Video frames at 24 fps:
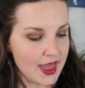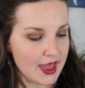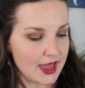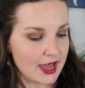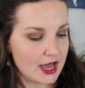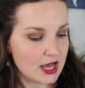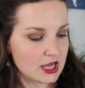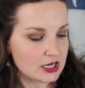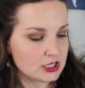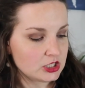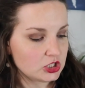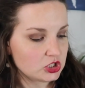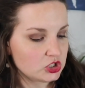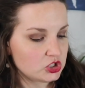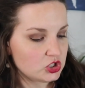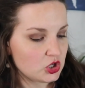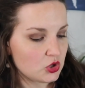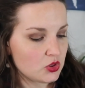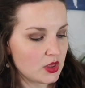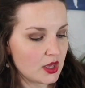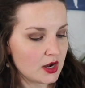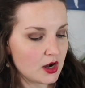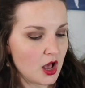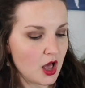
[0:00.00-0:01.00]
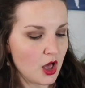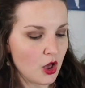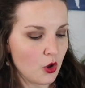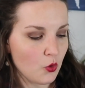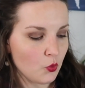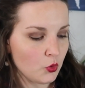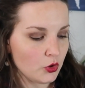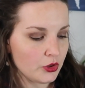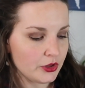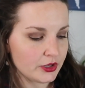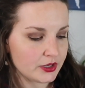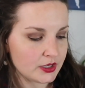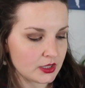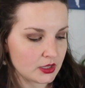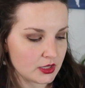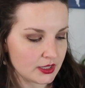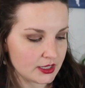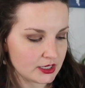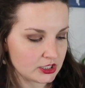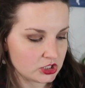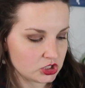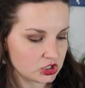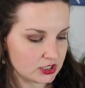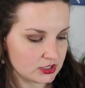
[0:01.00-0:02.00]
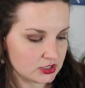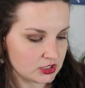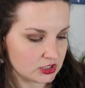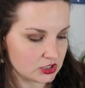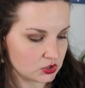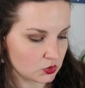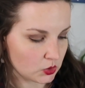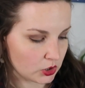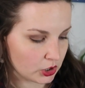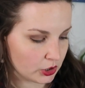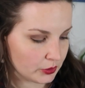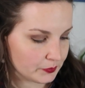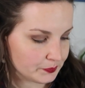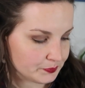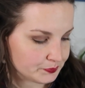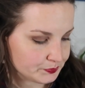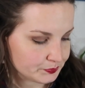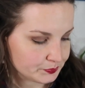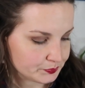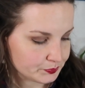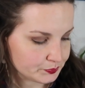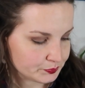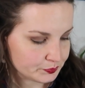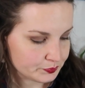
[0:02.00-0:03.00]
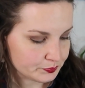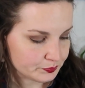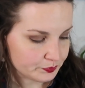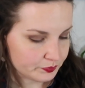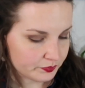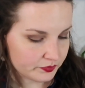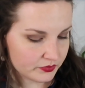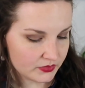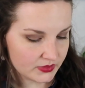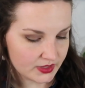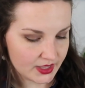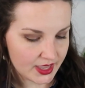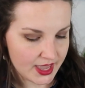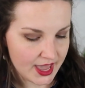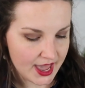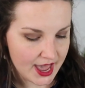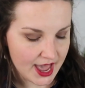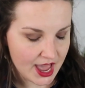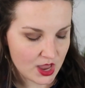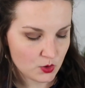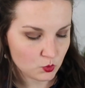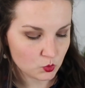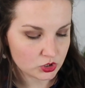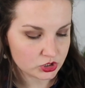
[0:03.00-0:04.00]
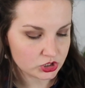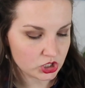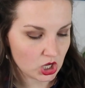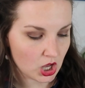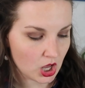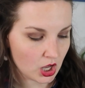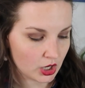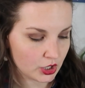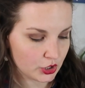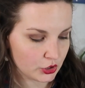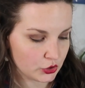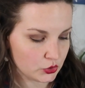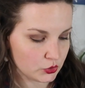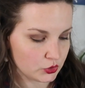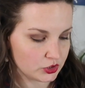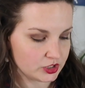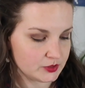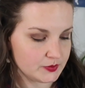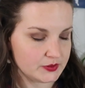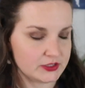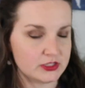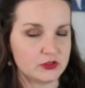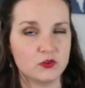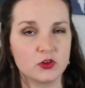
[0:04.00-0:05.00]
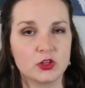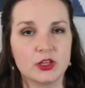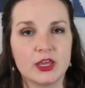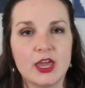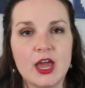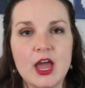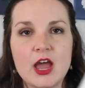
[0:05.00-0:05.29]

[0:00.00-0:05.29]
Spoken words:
And so then we'll look at Let Us Chase the Squirrel, and we'll talk through specifically. I